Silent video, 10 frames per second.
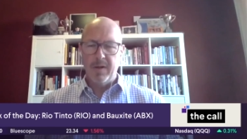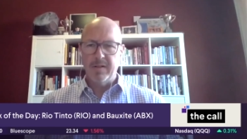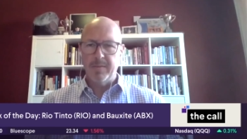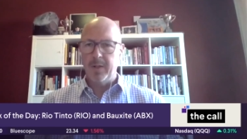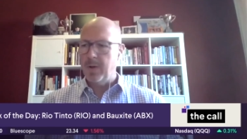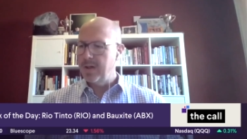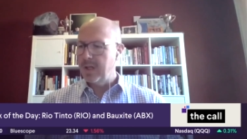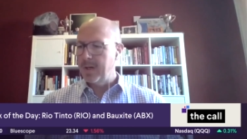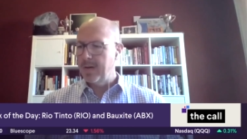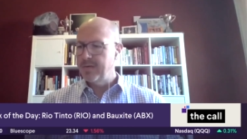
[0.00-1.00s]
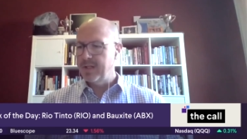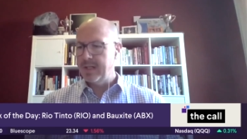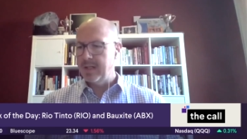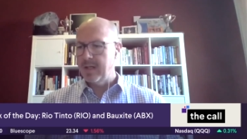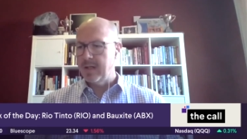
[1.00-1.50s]
most pretty well there, but
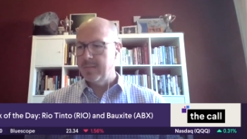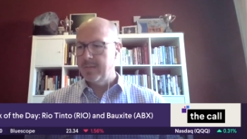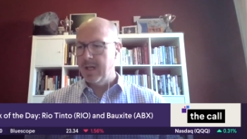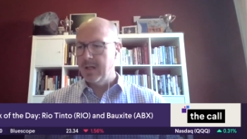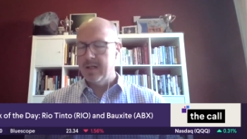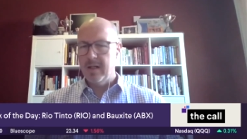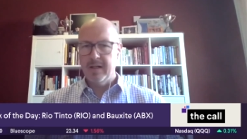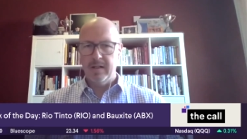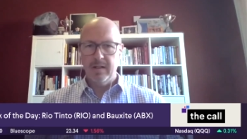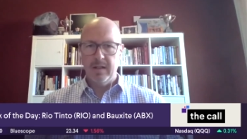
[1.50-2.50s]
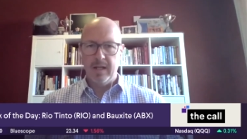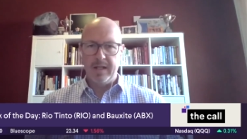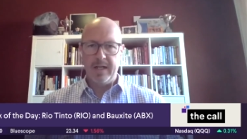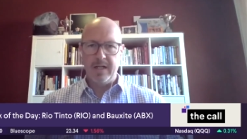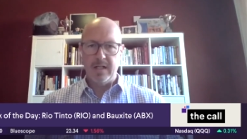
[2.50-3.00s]
obviously like I
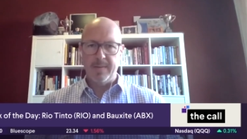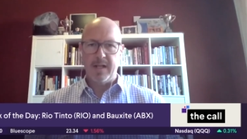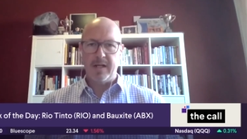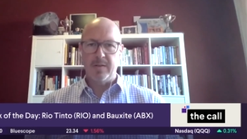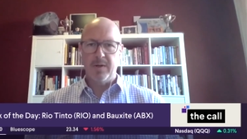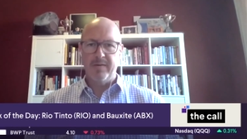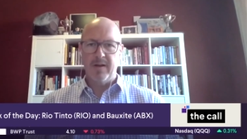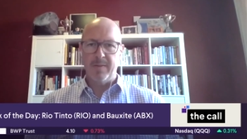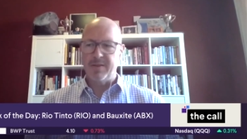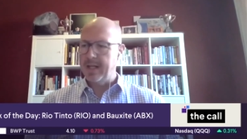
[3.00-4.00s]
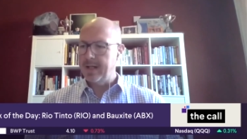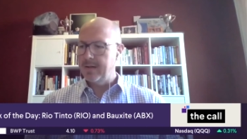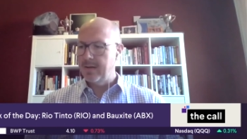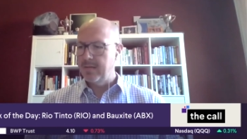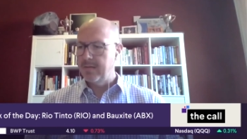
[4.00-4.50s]
think Guinea ships out
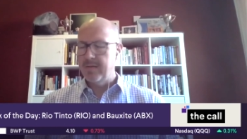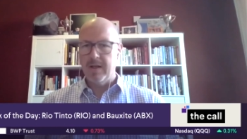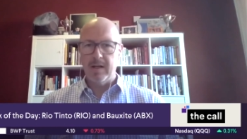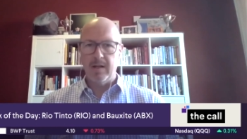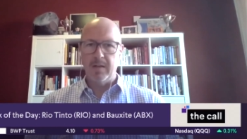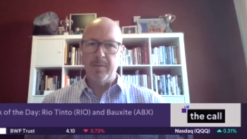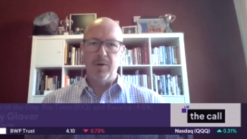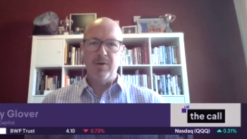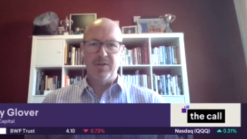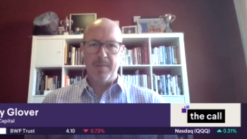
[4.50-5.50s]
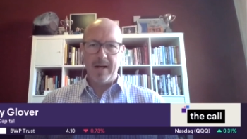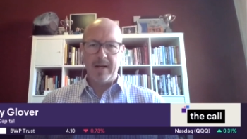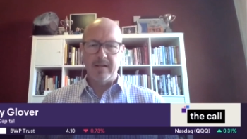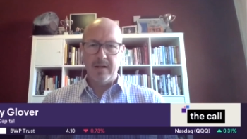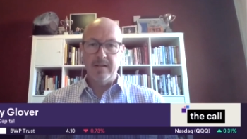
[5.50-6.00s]
25% of the global bauxite
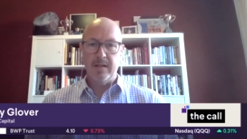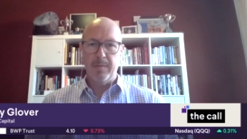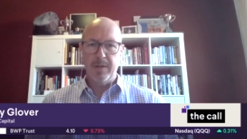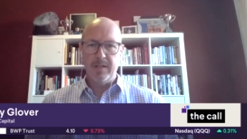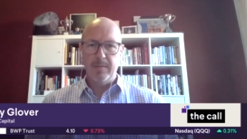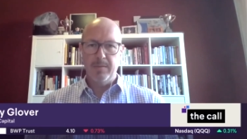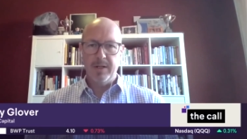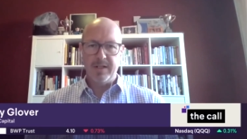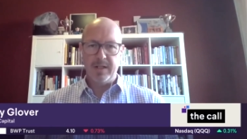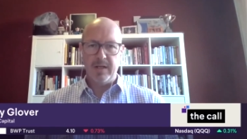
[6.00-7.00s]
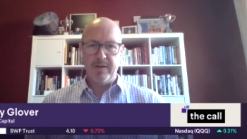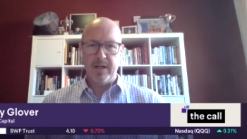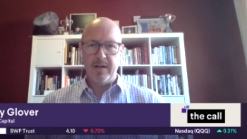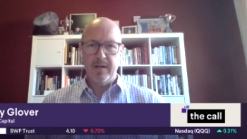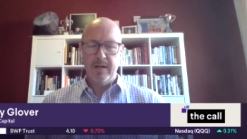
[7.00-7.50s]
market, so it is pretty
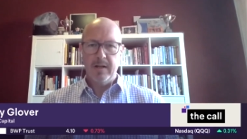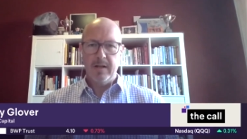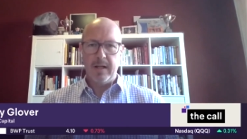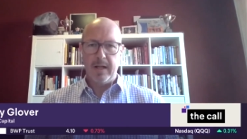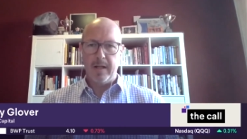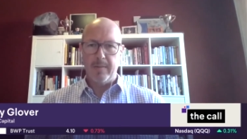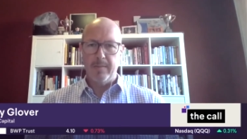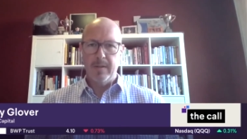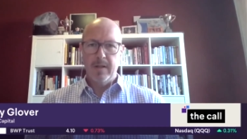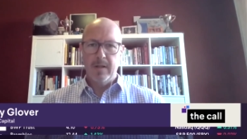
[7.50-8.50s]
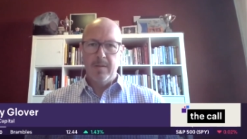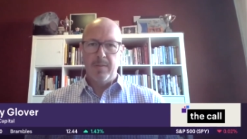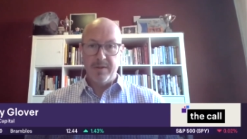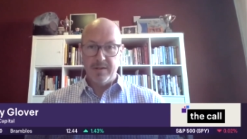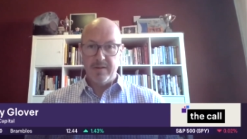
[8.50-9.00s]
significant.
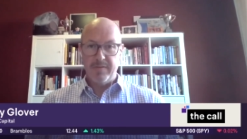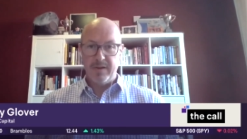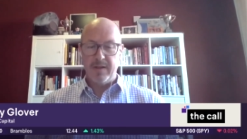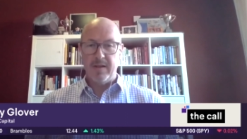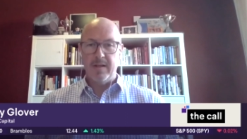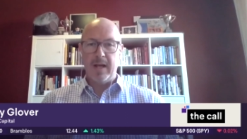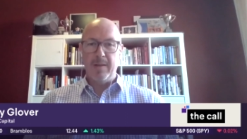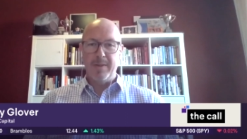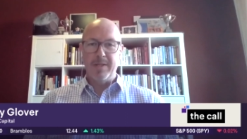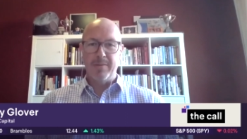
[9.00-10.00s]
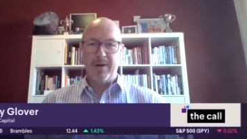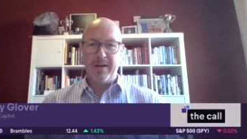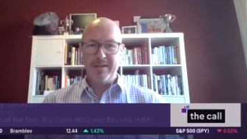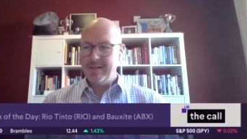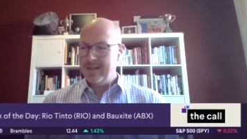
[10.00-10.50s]
Positive for the aluminium
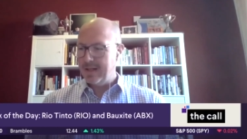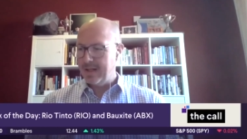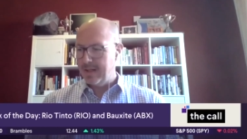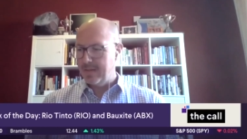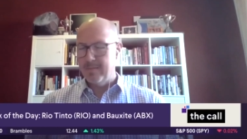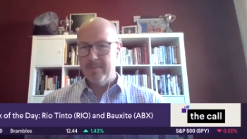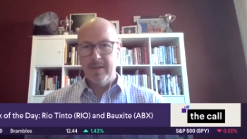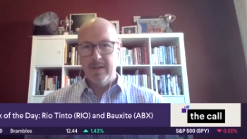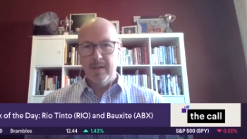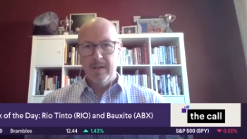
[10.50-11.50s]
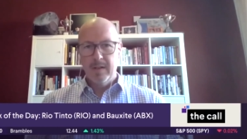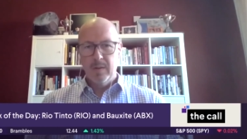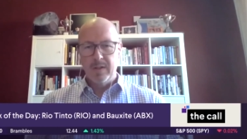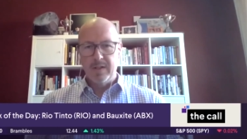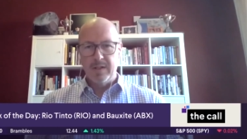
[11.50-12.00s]
price,
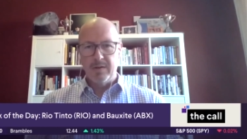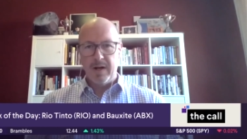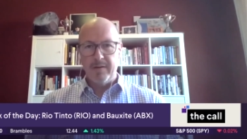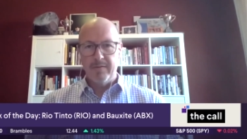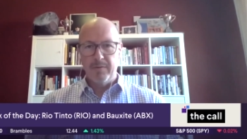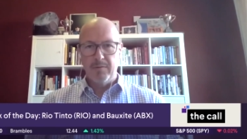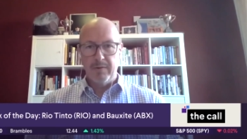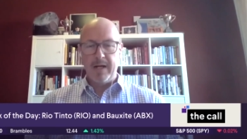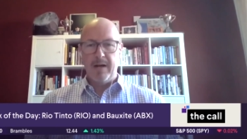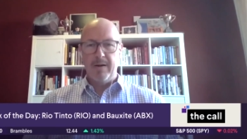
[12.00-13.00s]
which is great for